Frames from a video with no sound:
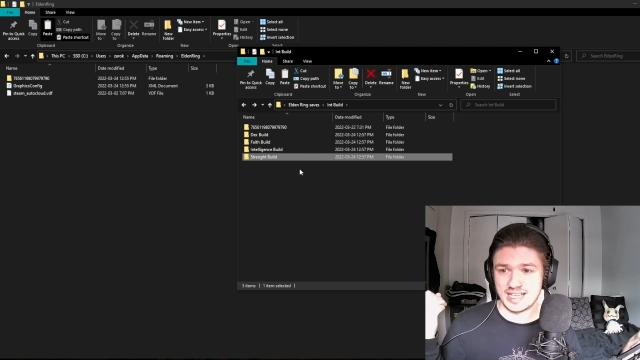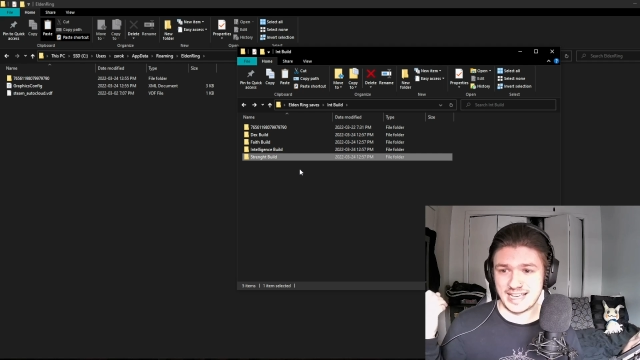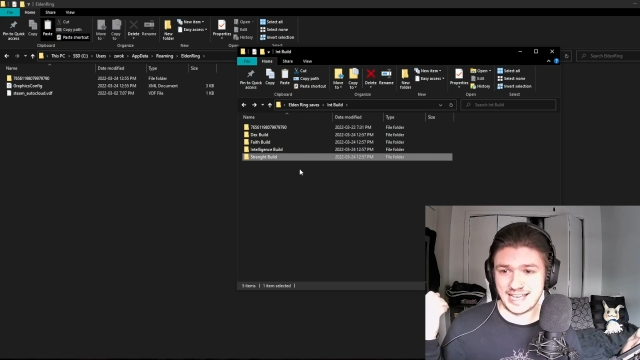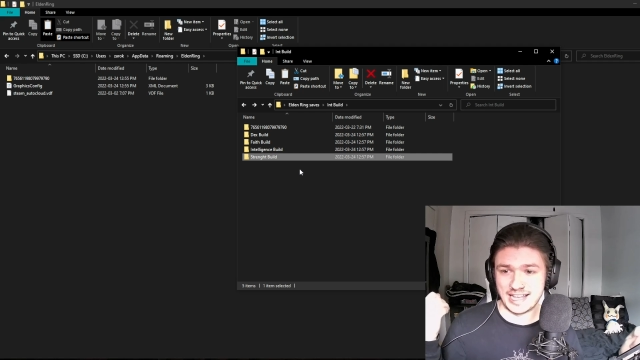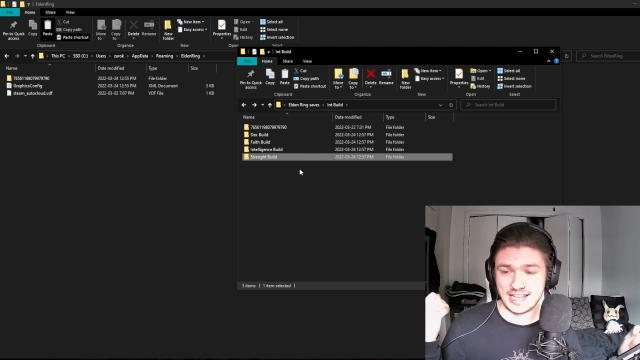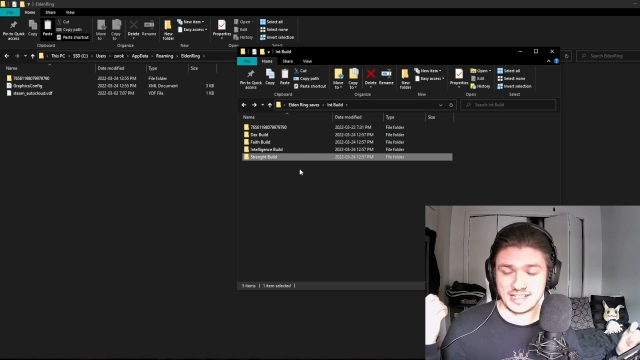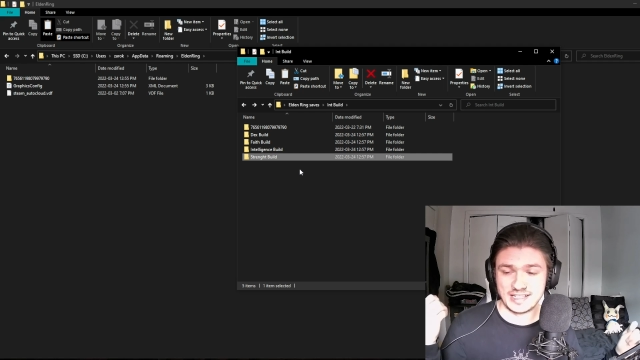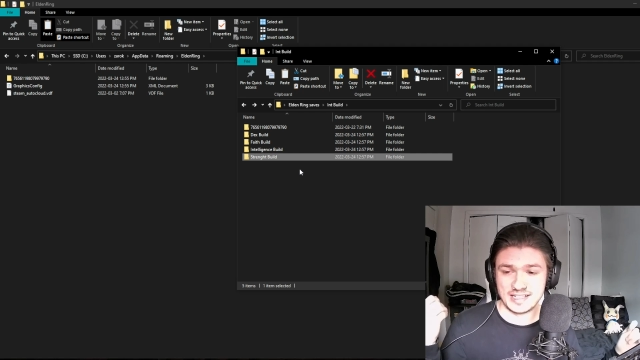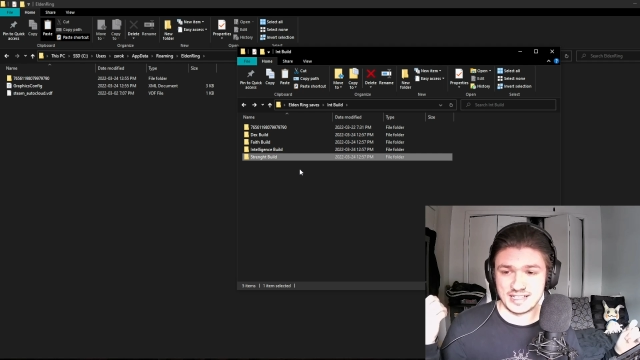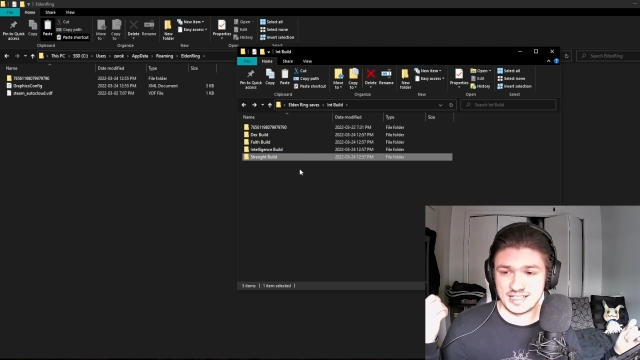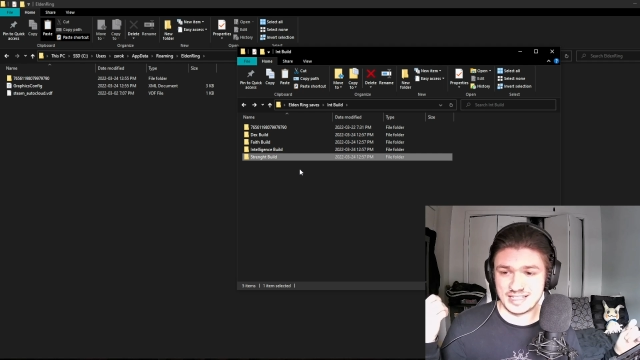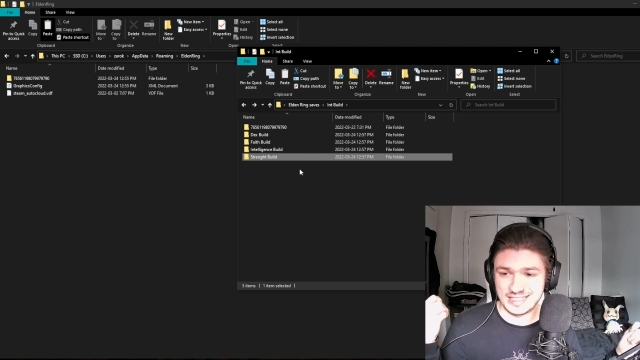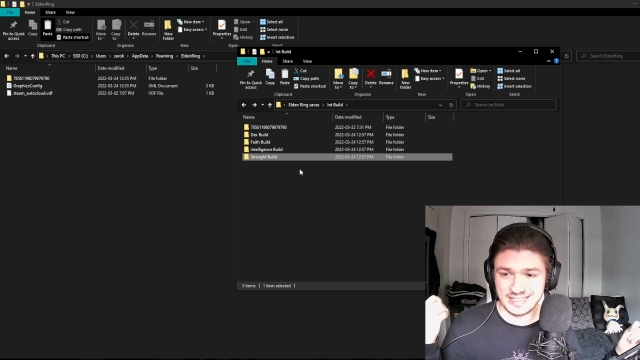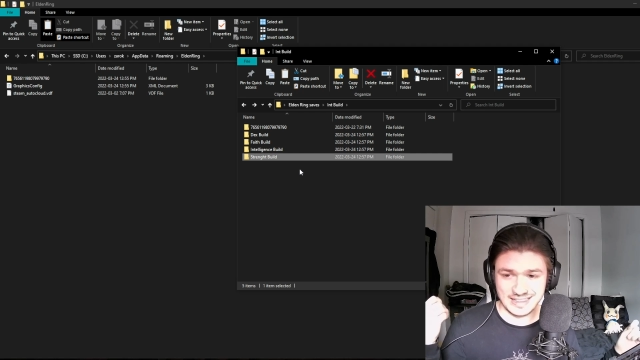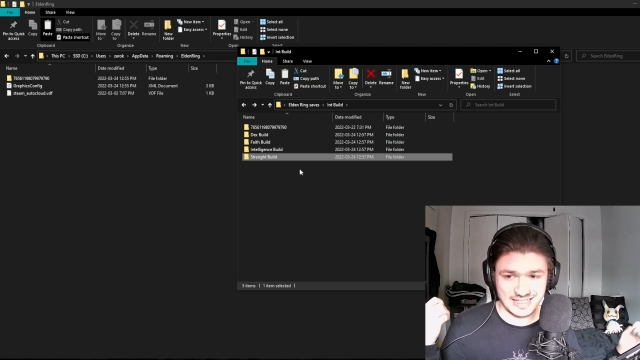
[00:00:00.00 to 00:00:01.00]
And
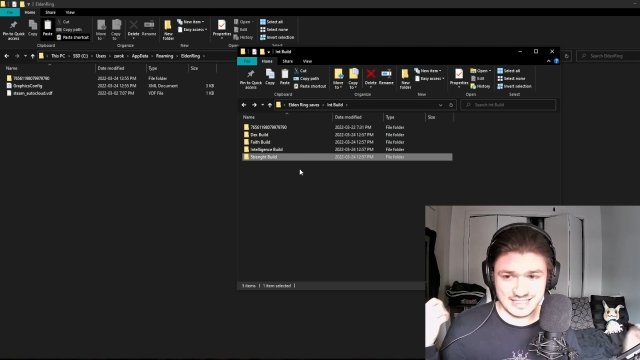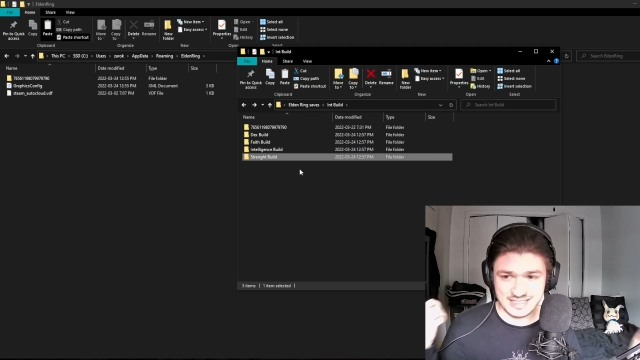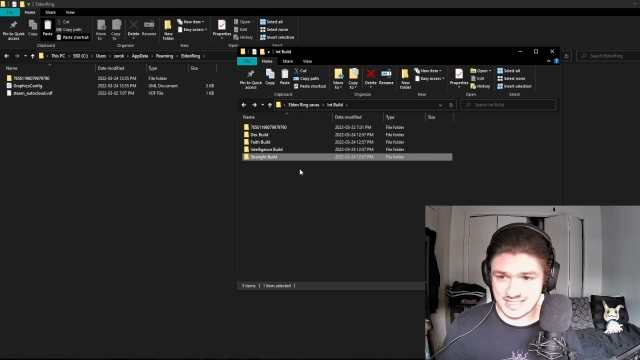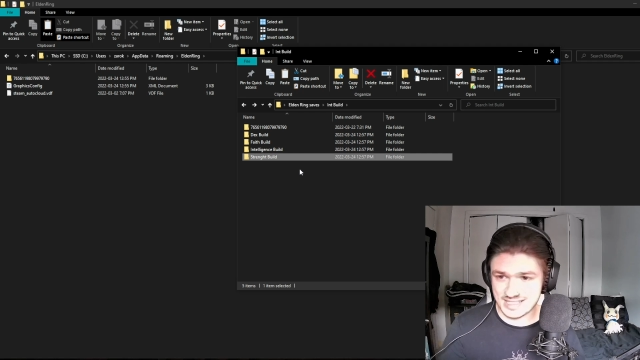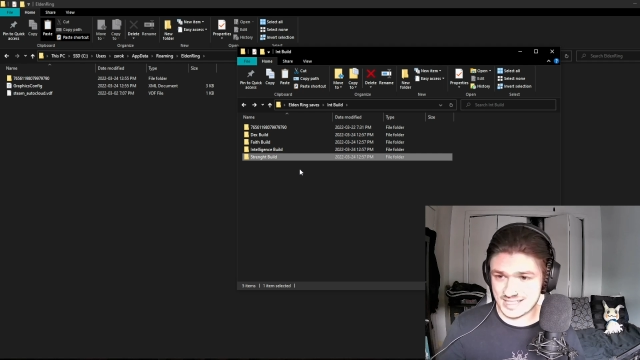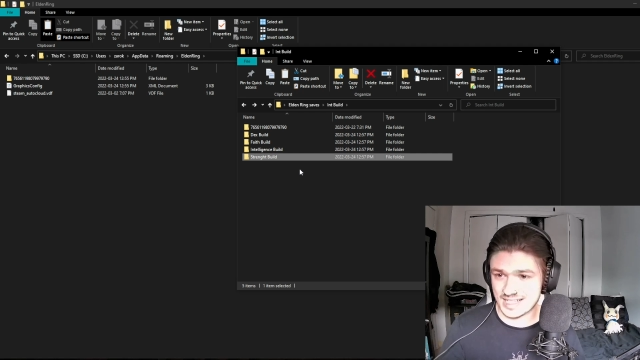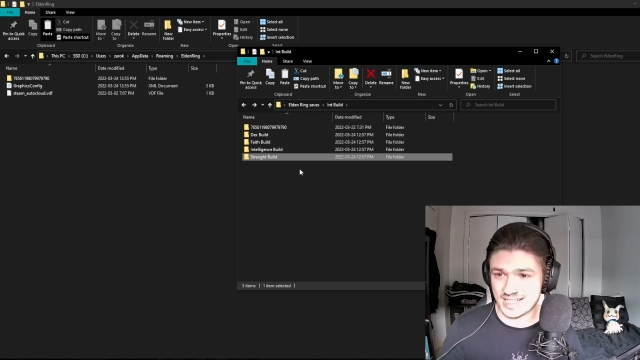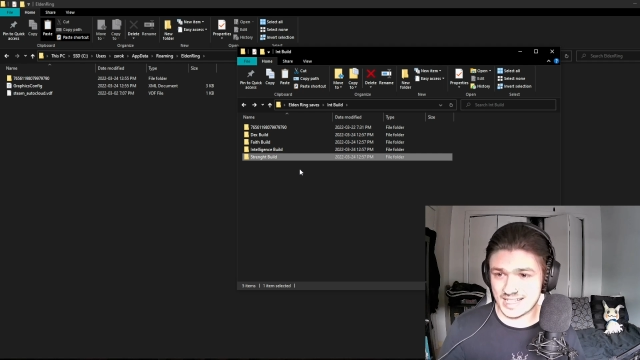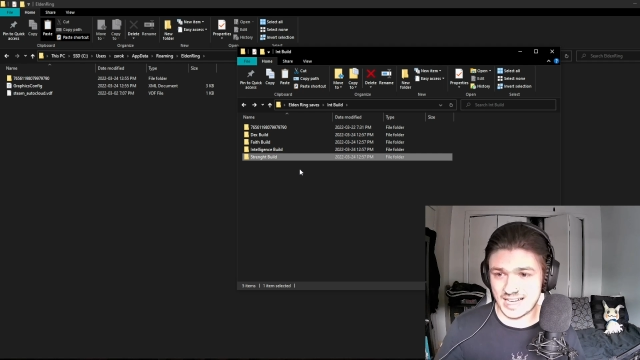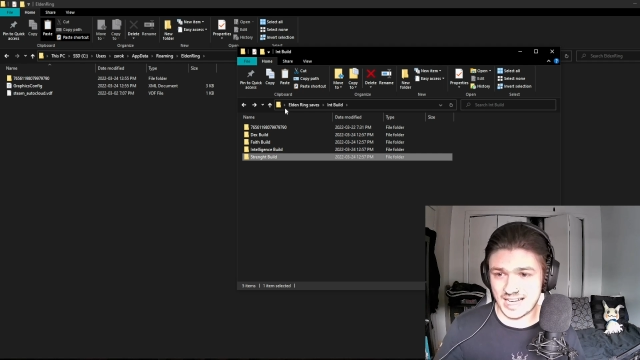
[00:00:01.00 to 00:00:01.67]
let's say